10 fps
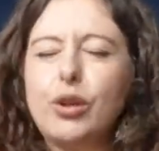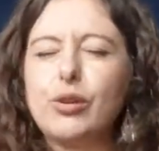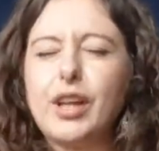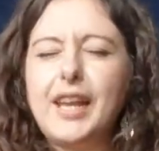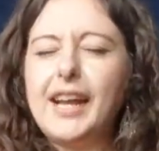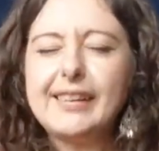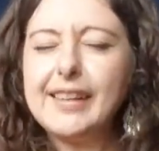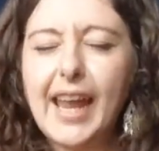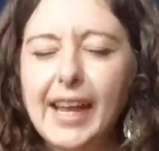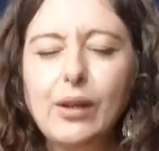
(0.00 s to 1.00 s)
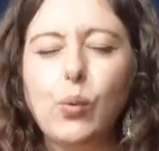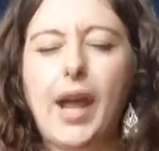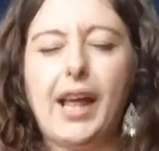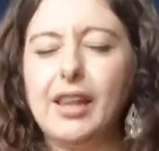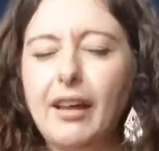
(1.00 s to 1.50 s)
connects in any way.
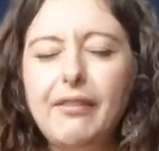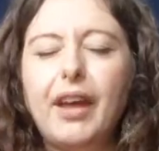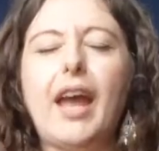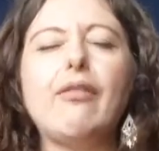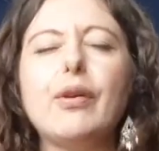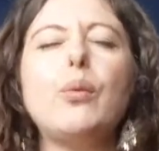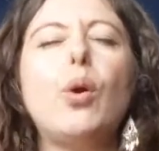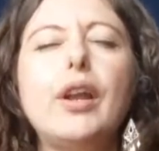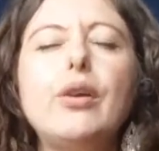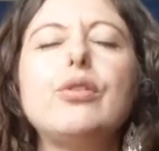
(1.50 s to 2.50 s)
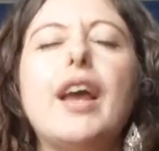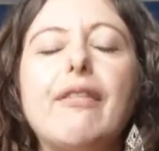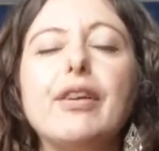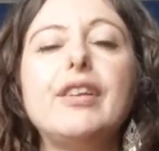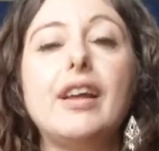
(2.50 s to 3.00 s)
I love everyone who's
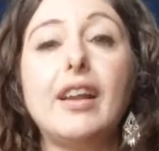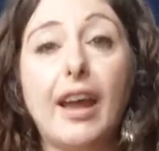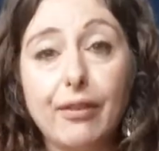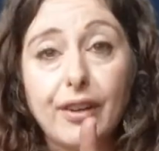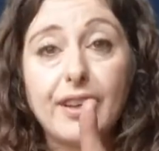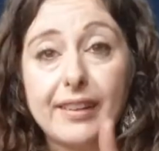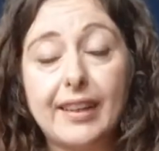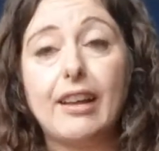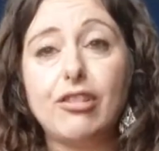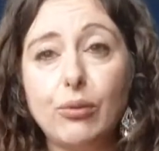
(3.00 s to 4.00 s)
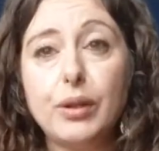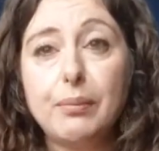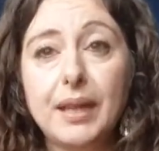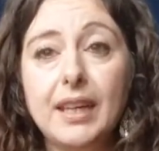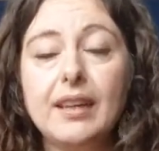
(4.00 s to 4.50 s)
ever done a session with
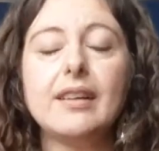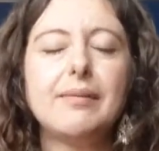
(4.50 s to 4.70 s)
me.